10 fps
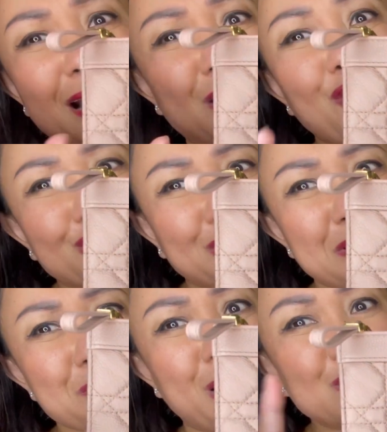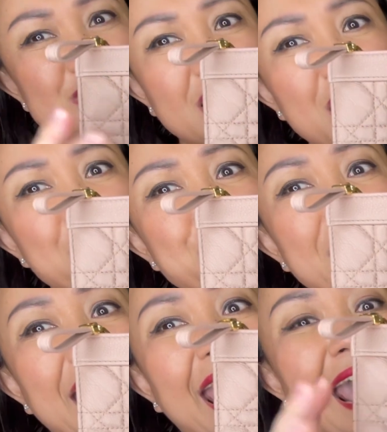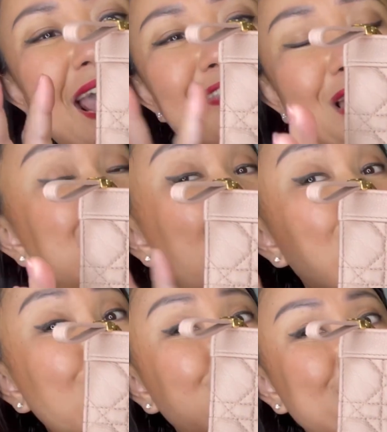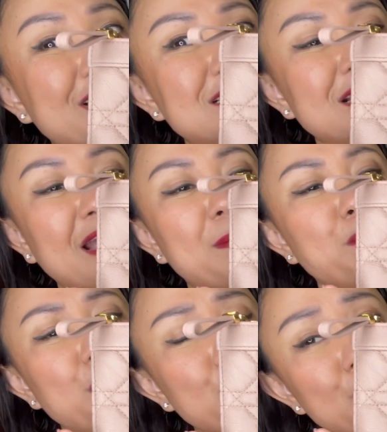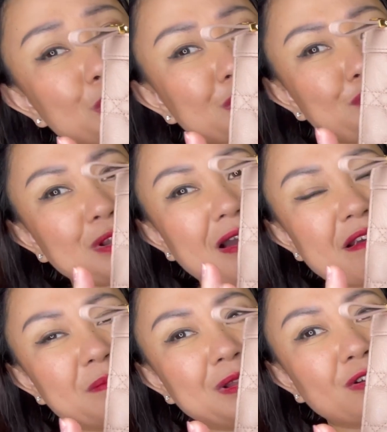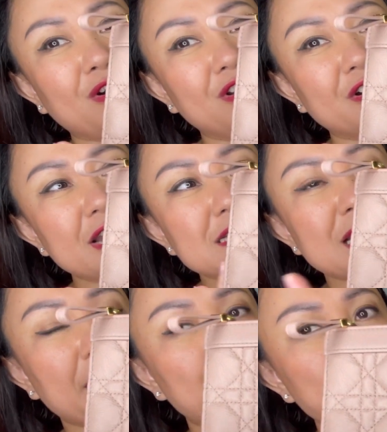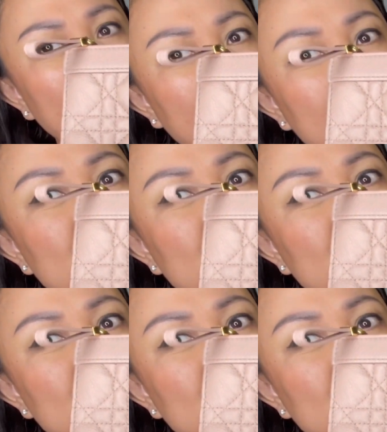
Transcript: a cotton bouncing. And then the color is a beautiful caramel color. It's beige